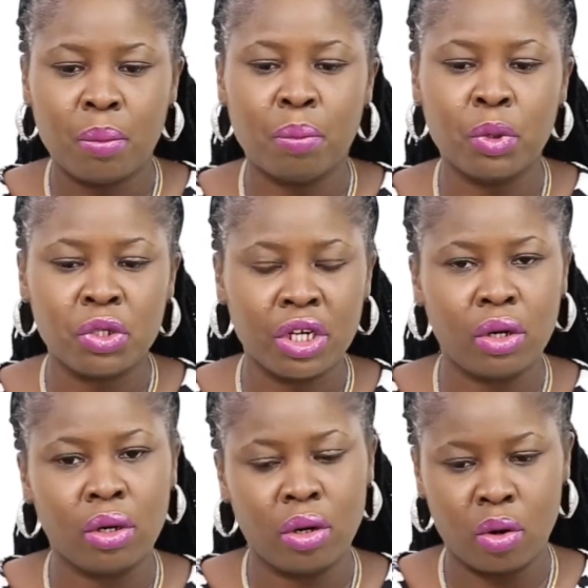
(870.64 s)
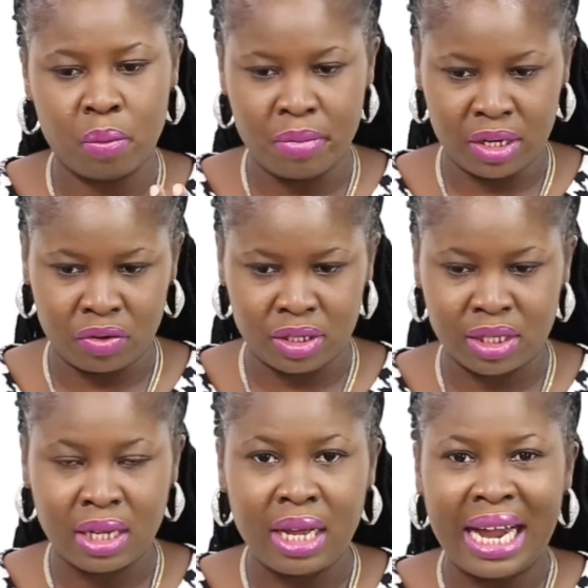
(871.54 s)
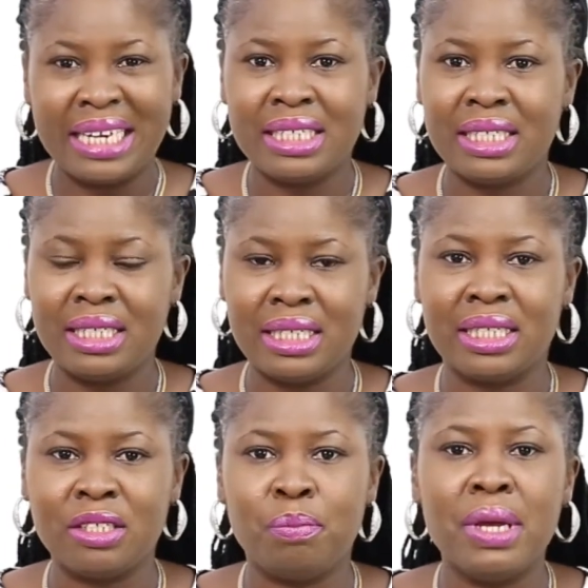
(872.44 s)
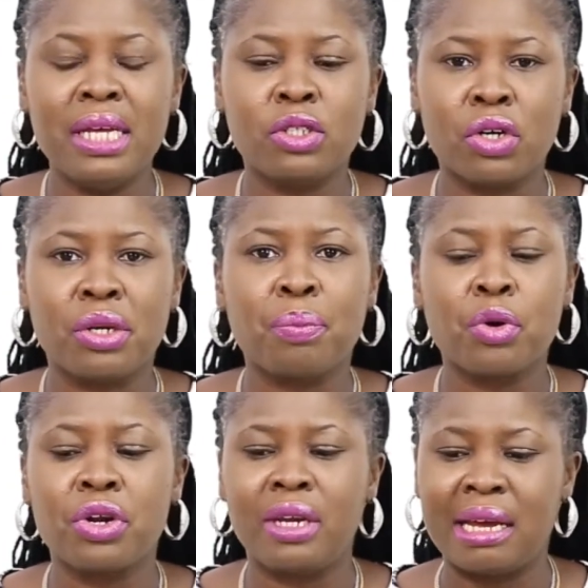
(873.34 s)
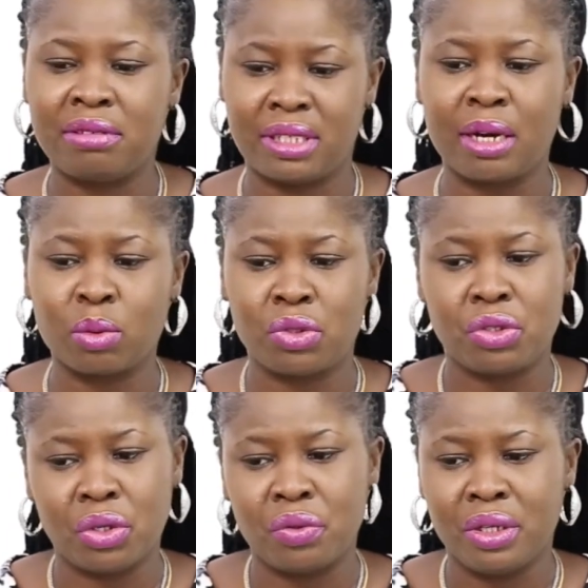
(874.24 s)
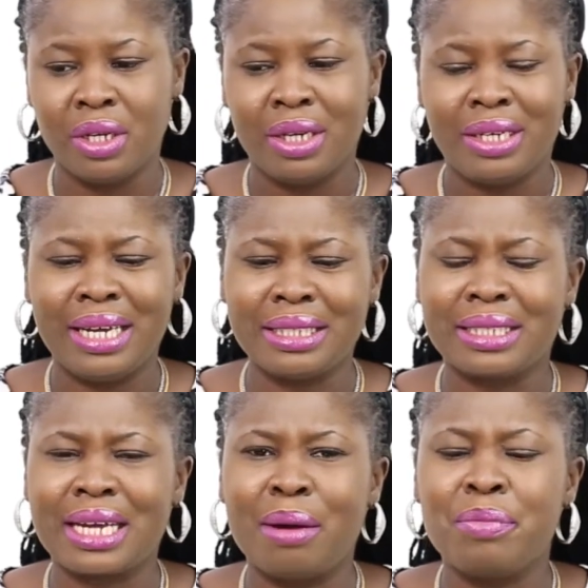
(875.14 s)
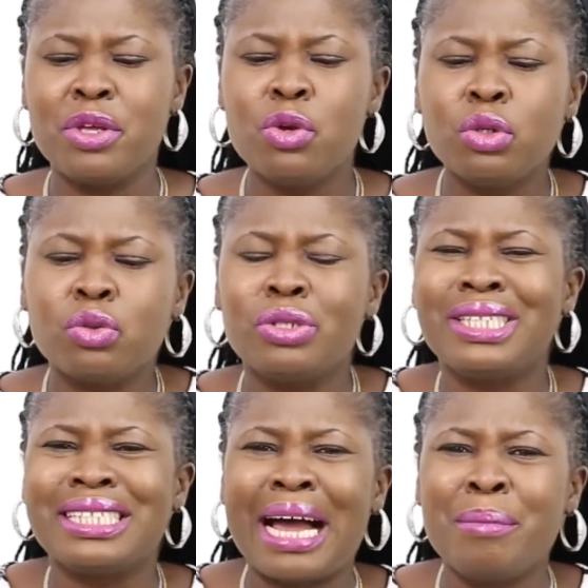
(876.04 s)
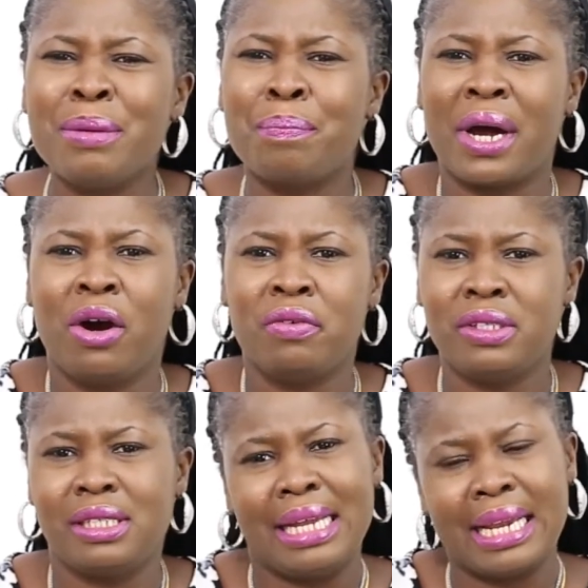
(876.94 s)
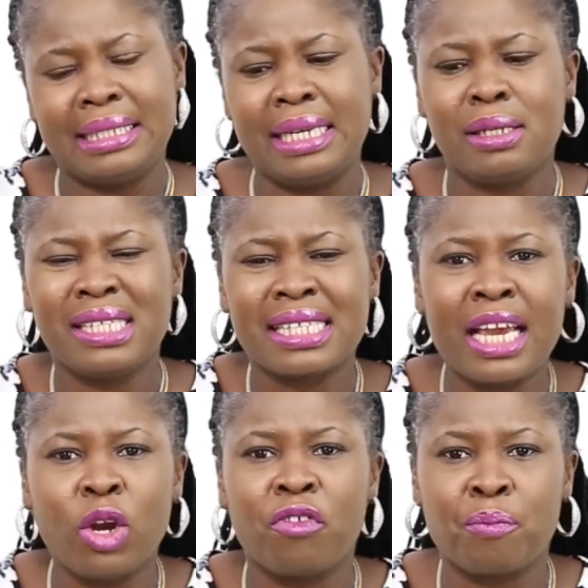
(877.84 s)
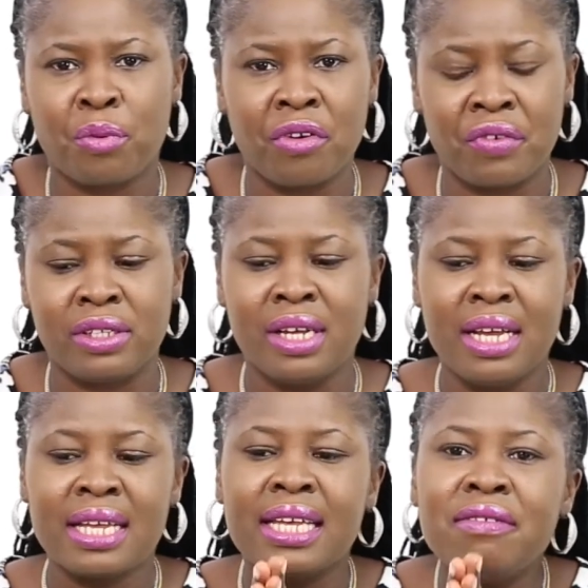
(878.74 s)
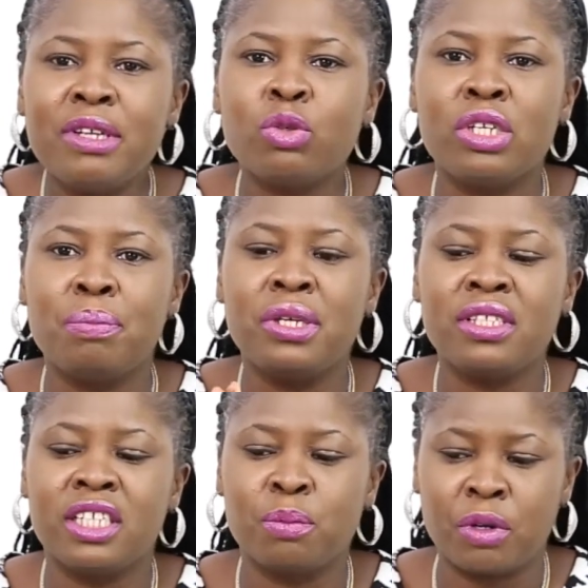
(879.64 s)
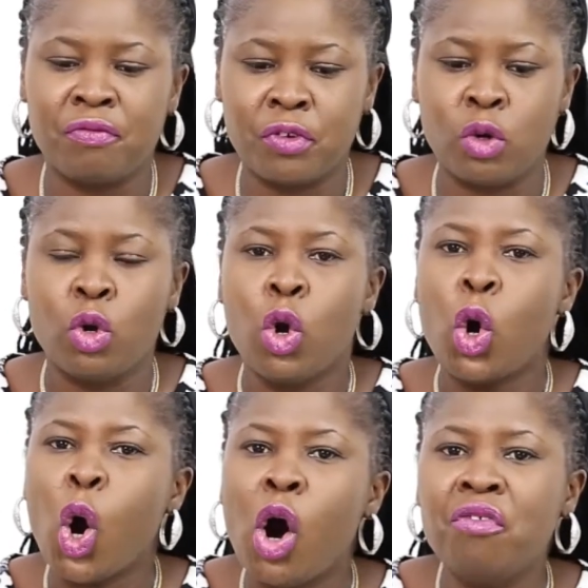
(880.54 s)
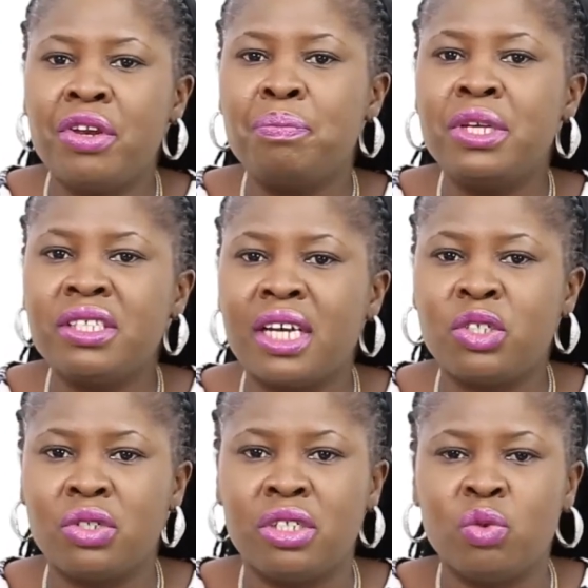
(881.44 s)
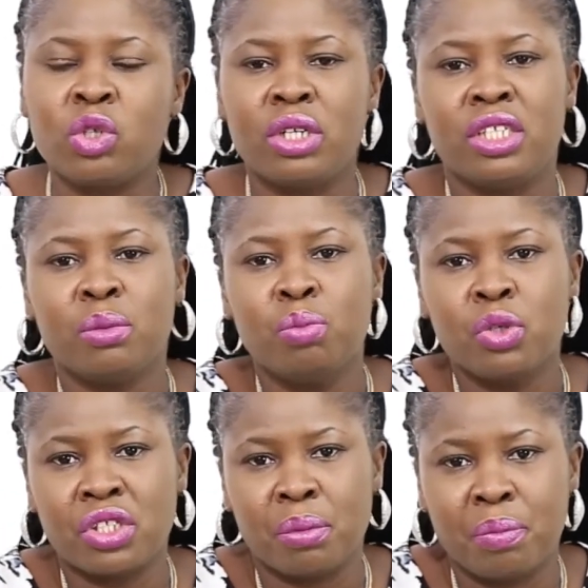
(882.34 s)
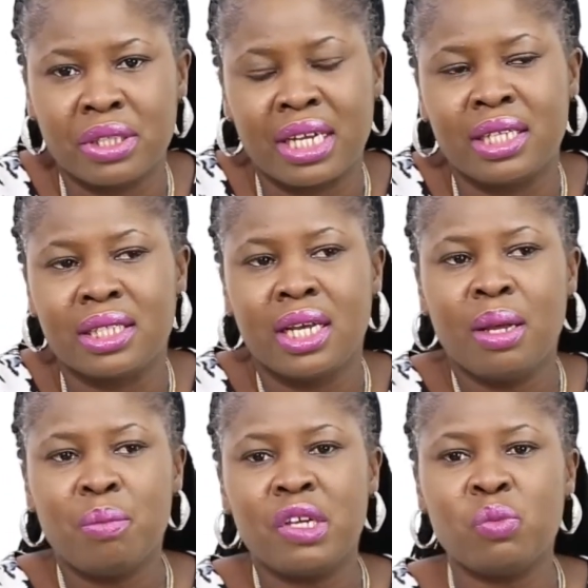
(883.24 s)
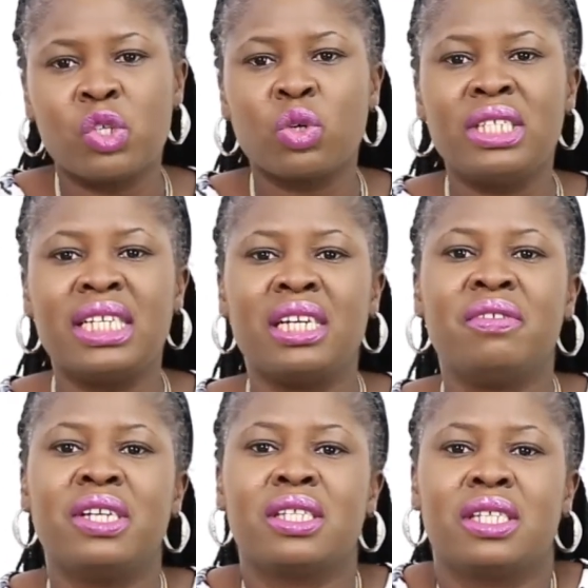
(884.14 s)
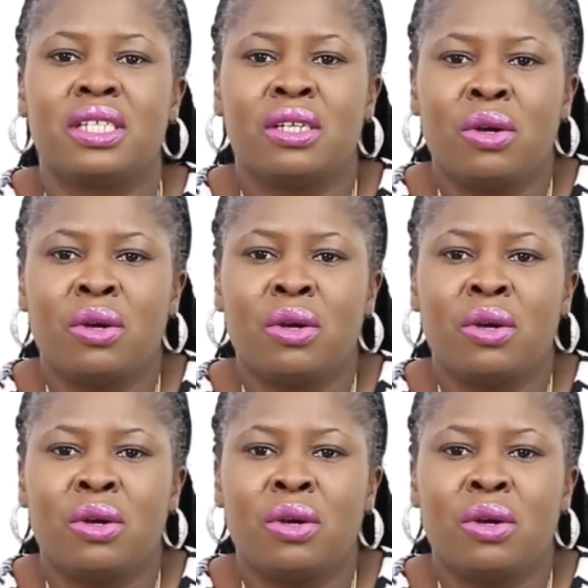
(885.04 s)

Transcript: model or metrics, and it is based on the product life cycle theory that can be used to determine priority, like I said, scale of preference given to the business portfolio of the business unit. Which one is most important, which one generates